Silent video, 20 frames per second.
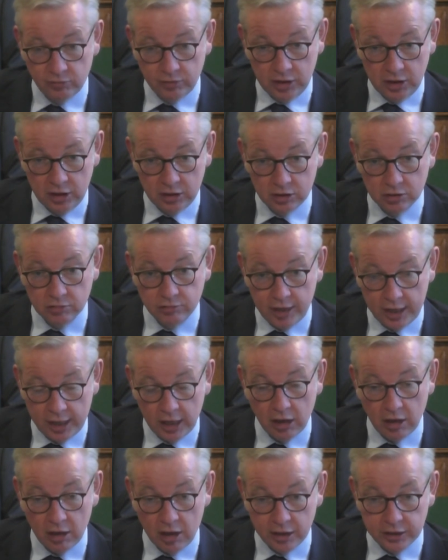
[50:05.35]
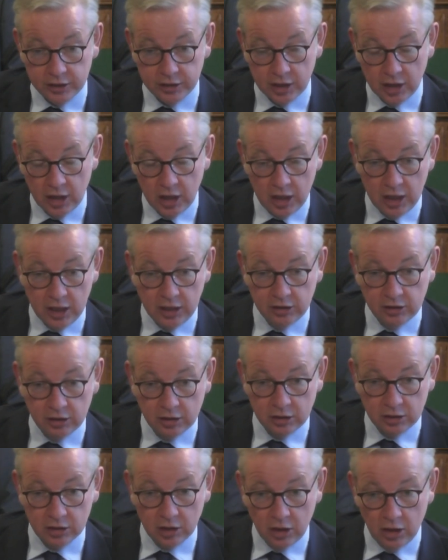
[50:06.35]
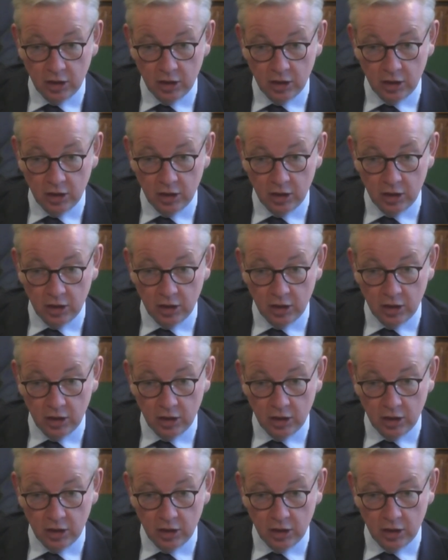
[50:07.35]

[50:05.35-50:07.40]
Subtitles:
need to recognise is that